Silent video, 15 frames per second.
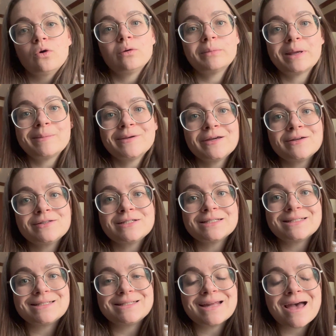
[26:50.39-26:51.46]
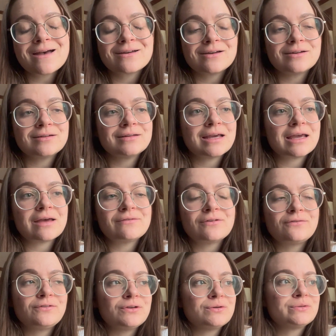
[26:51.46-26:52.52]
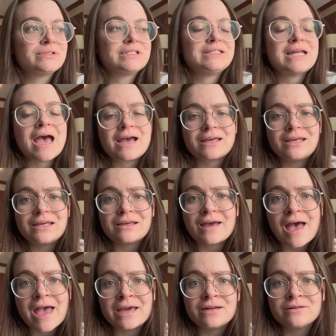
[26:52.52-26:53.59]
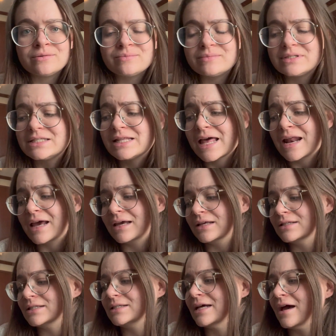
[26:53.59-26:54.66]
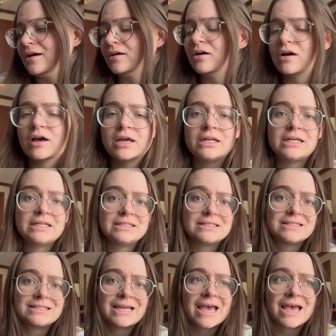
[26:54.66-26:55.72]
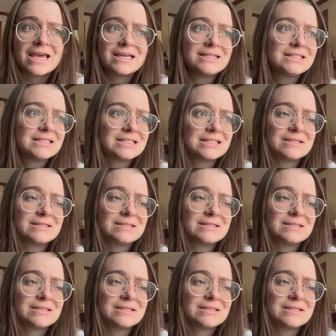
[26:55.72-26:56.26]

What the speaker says: Or maybe I'll just snack on. I have a few snacking items that I can snack on instead,